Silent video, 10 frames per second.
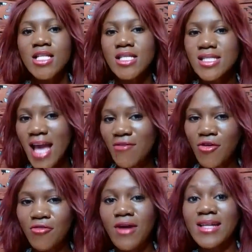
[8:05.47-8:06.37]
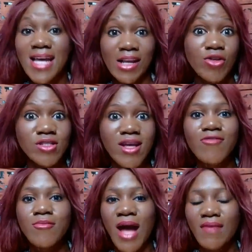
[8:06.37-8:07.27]
to save her friend and
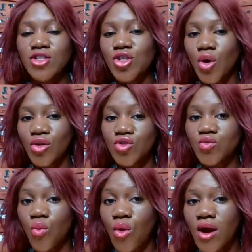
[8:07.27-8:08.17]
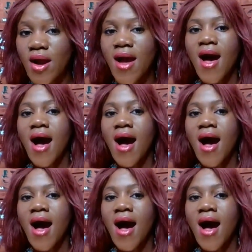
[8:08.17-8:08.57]
herself from having to go to this war,